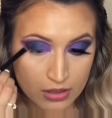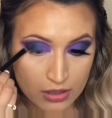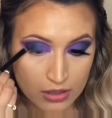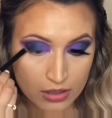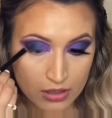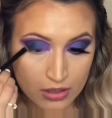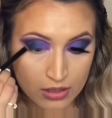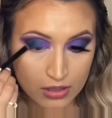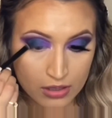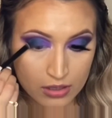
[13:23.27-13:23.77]

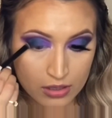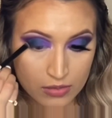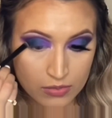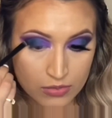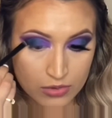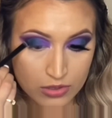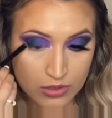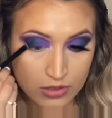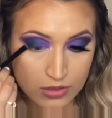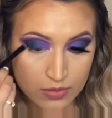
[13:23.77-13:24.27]
And I'm
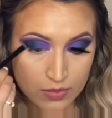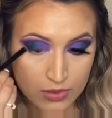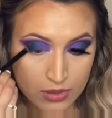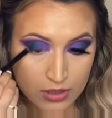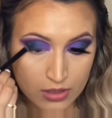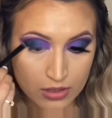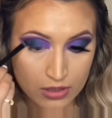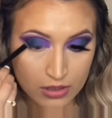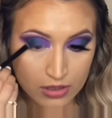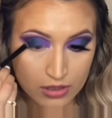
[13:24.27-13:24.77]
just
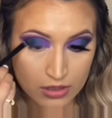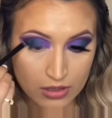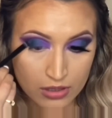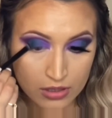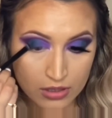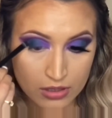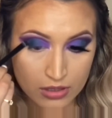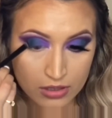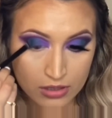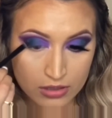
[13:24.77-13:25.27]
putting
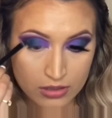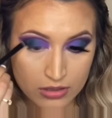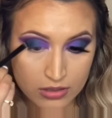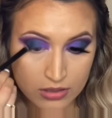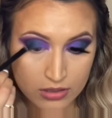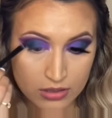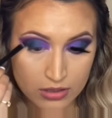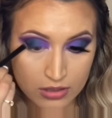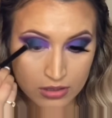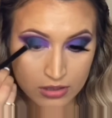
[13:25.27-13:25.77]

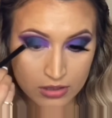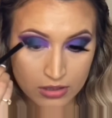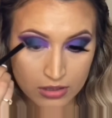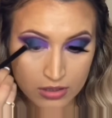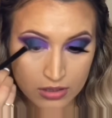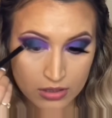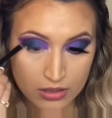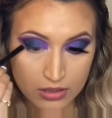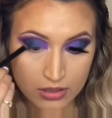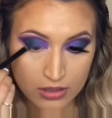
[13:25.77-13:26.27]
these,
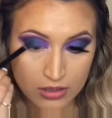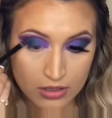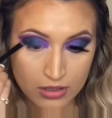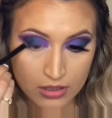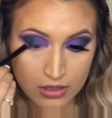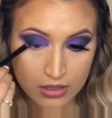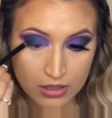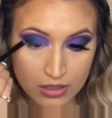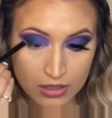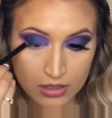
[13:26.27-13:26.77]

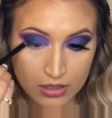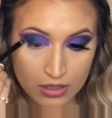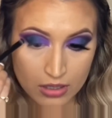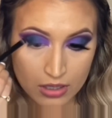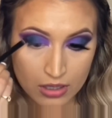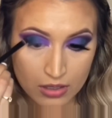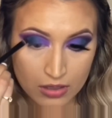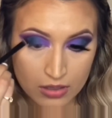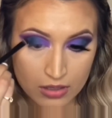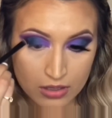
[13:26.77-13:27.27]
the
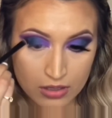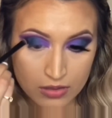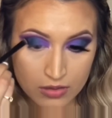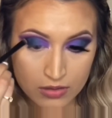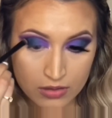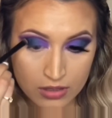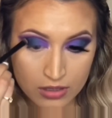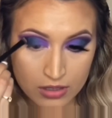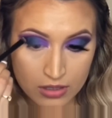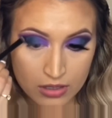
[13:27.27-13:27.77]
outer
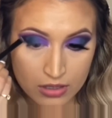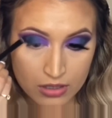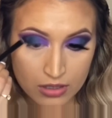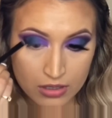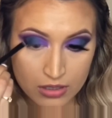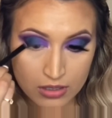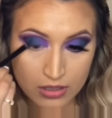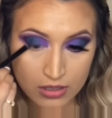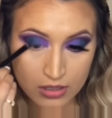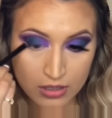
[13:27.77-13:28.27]

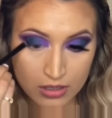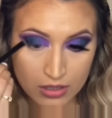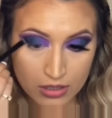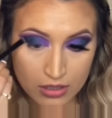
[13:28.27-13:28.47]
corner